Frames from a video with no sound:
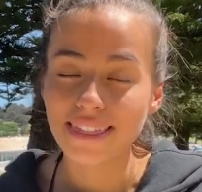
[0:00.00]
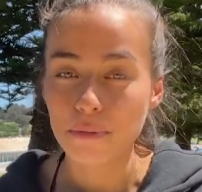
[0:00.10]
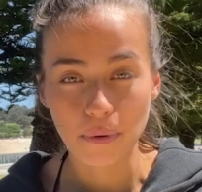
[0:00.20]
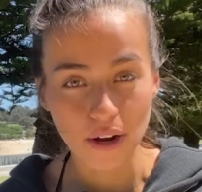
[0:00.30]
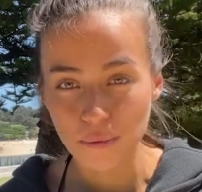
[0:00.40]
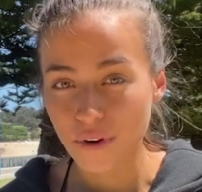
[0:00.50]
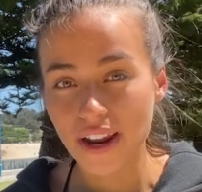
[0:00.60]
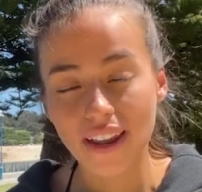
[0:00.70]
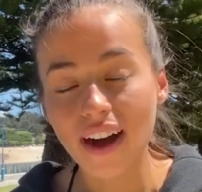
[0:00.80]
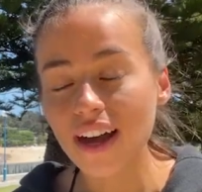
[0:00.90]
the part where I
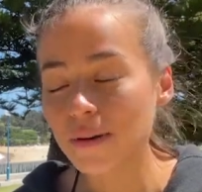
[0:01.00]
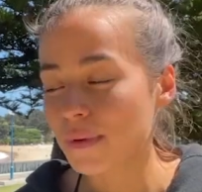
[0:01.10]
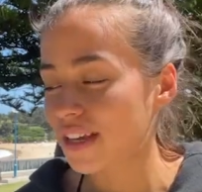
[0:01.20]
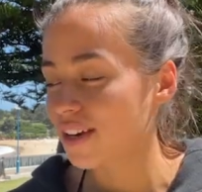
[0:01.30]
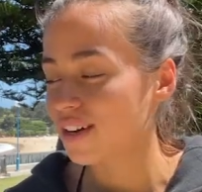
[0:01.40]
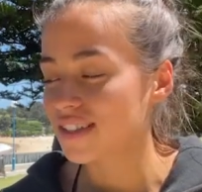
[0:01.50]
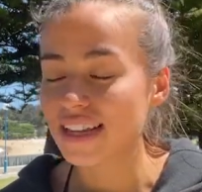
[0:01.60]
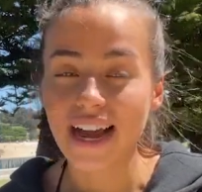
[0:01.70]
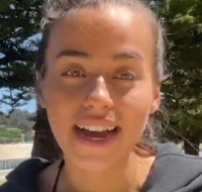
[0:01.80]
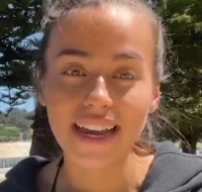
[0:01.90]
cut, because
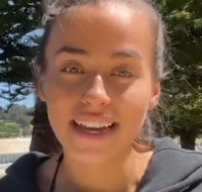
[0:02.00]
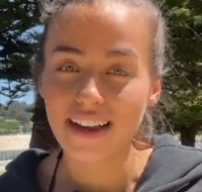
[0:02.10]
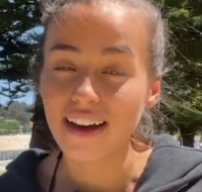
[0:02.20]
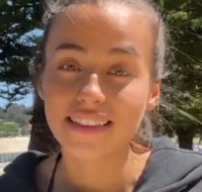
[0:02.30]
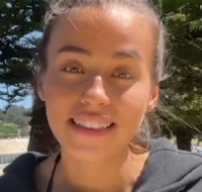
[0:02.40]
I cut